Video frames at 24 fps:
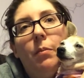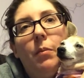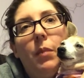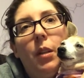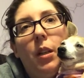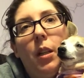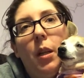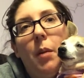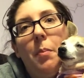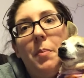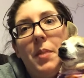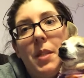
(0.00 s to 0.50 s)

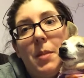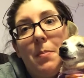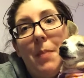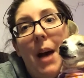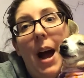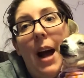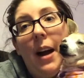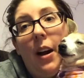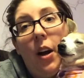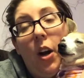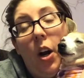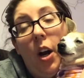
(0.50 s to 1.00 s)
lip
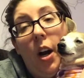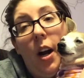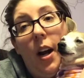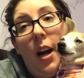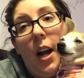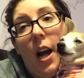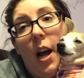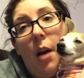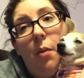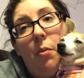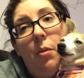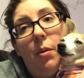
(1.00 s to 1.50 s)
smacker and
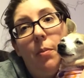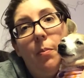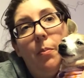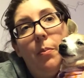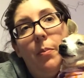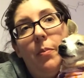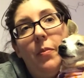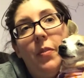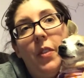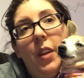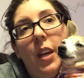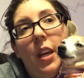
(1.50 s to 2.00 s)
I would
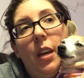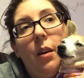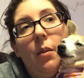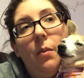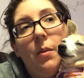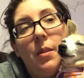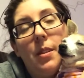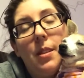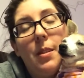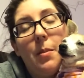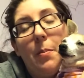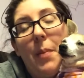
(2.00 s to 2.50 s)
think it
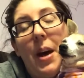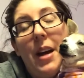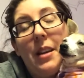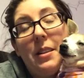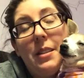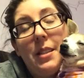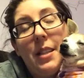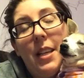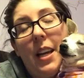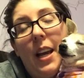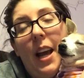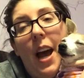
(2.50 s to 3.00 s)
was the
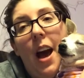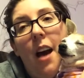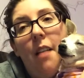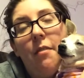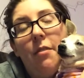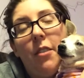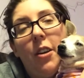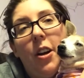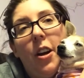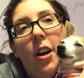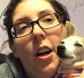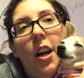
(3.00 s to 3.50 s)
best thing
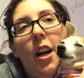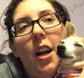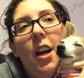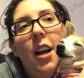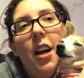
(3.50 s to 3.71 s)
ever.